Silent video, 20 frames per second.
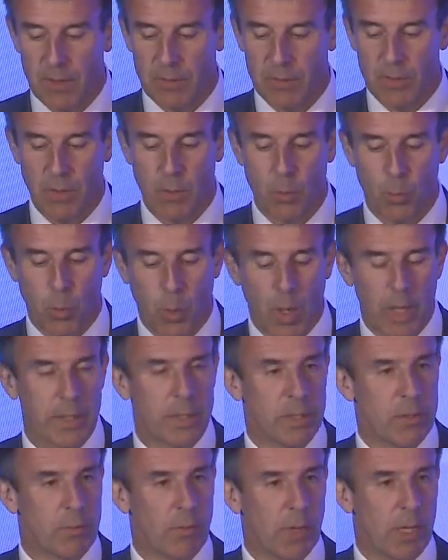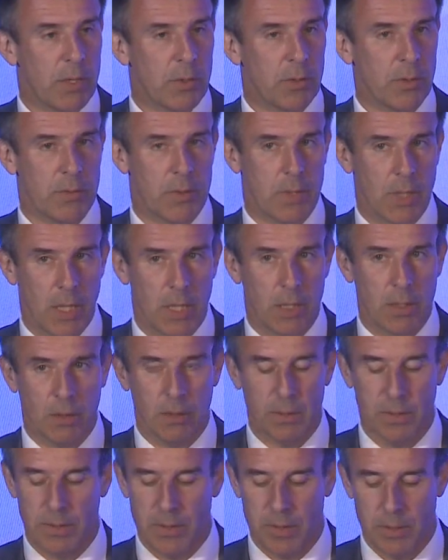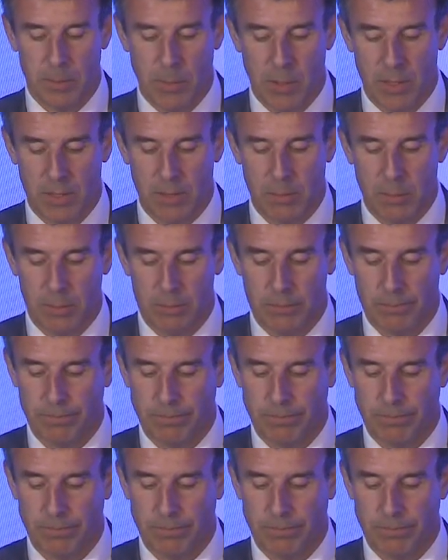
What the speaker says: to the widest range of stakeholders as possible.